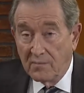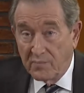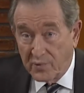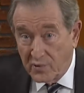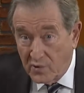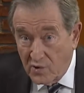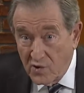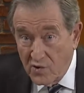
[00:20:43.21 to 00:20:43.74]

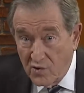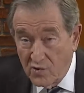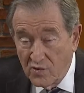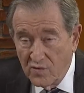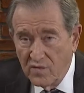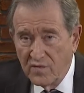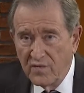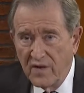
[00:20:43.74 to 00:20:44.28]

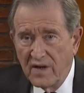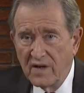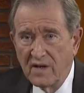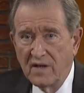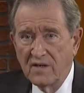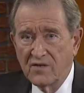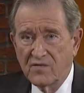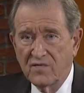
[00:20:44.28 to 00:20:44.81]
prove that
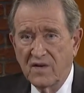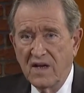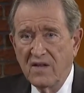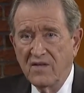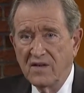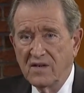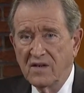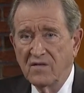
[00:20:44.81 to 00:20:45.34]
his faith
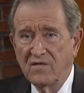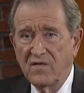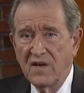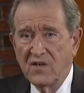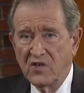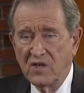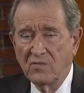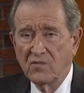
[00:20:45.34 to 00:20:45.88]
and
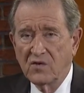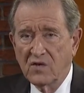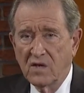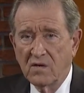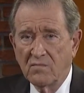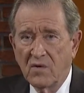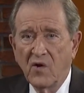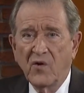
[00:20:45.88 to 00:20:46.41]
confession was going
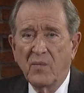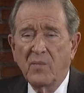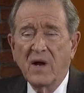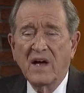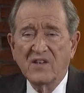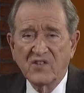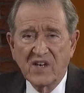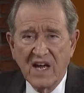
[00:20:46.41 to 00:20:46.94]
to
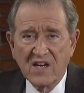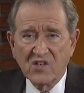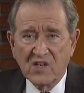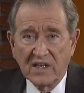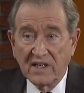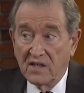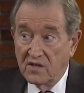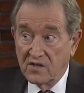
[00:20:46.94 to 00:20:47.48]
multiply his
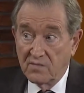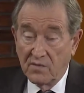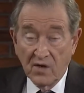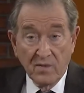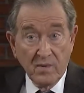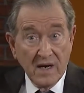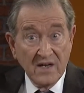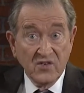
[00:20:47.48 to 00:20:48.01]
gasoline because it
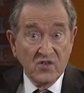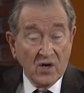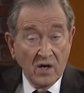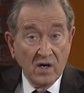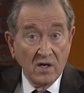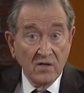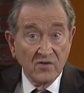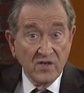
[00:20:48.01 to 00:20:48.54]
multiplied
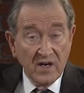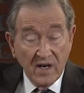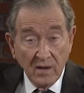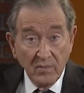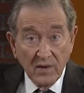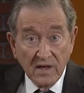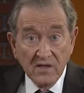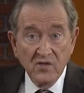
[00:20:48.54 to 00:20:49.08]
Charles and the
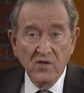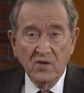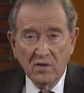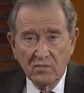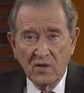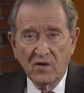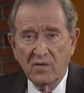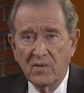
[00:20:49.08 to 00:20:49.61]
airplane, so he could
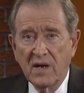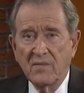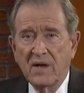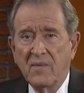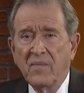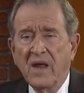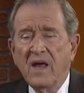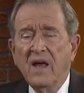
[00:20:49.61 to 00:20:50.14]
multiply mine.
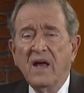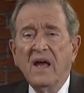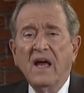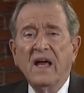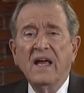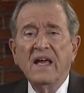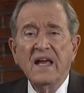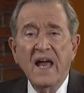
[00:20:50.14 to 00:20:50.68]

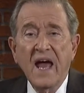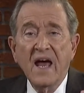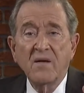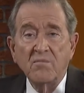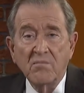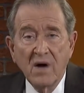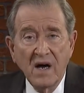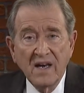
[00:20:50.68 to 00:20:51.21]
He had
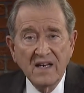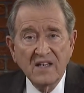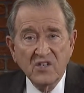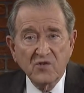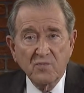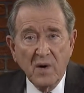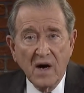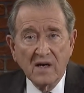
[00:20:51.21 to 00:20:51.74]
money in
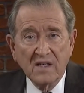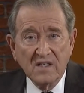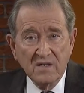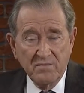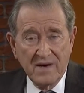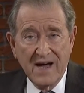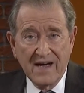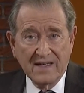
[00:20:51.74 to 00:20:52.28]
his pocket to
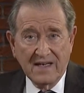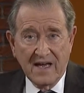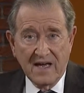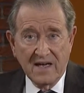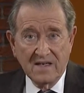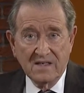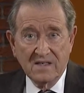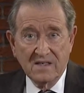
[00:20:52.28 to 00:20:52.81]
buy
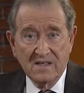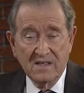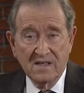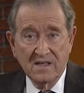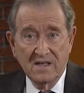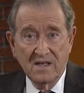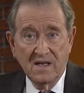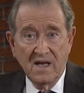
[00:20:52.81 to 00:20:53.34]
gas.
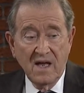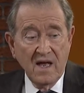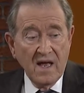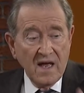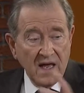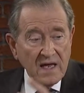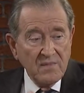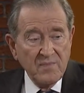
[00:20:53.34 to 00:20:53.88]

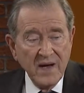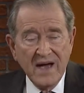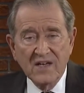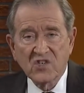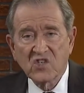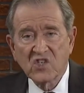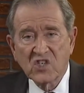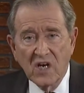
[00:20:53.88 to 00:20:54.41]
He
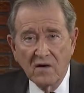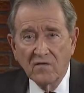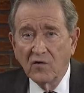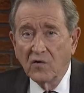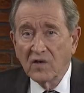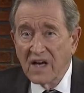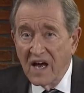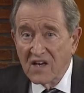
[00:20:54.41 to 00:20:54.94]
passed
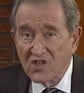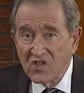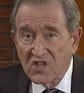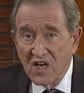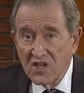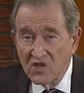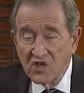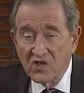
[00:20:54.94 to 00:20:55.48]
several gas
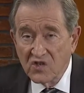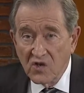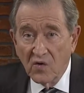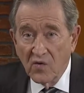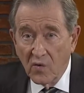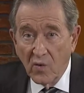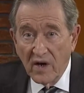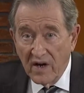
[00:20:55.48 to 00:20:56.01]
stations on
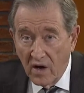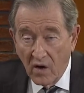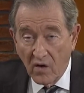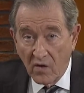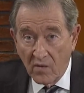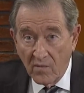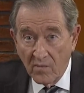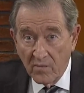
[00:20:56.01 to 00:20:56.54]
the way
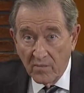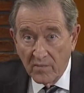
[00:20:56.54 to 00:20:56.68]
home,